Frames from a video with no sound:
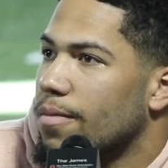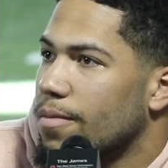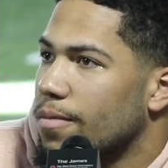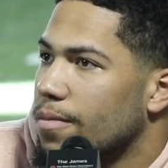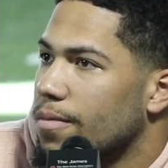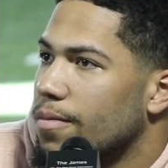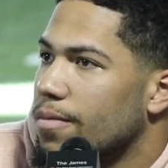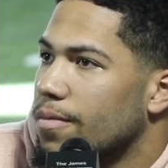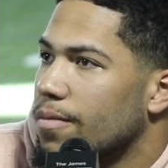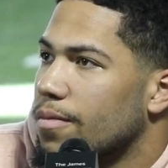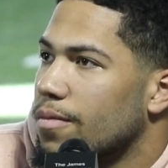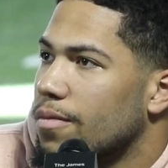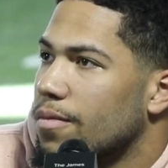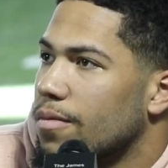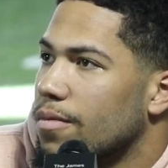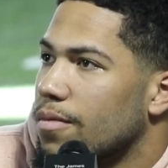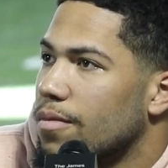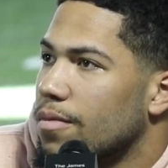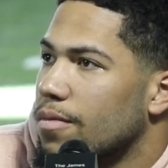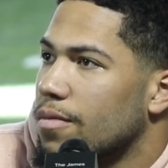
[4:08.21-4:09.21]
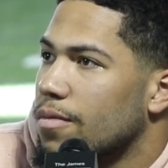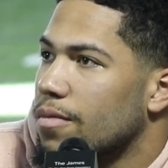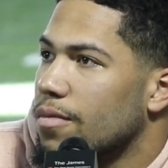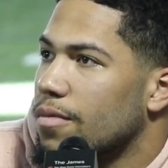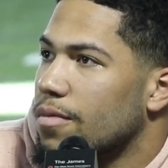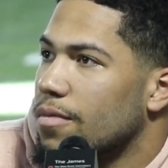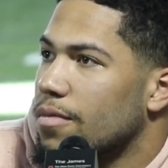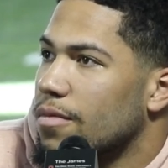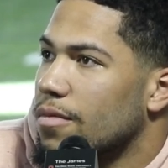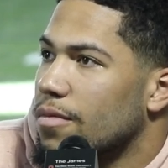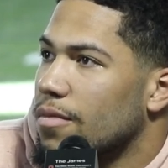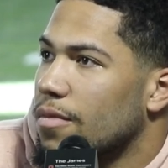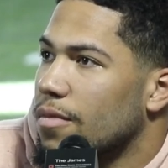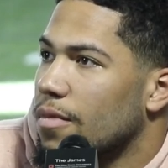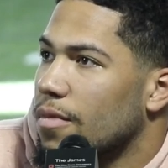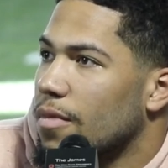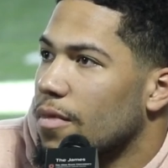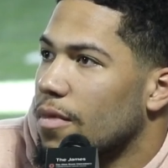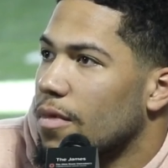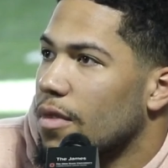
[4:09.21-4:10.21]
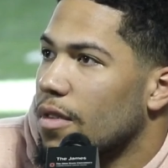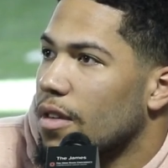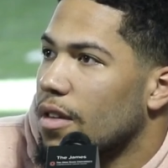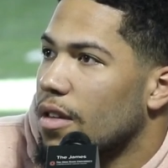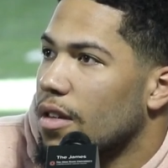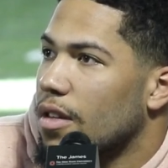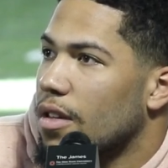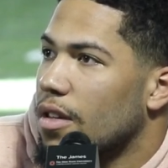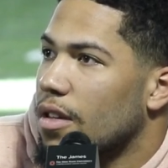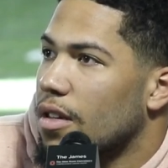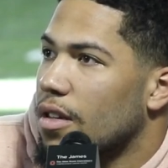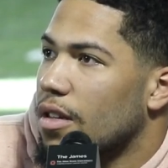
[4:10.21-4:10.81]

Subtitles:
Nobody speaks.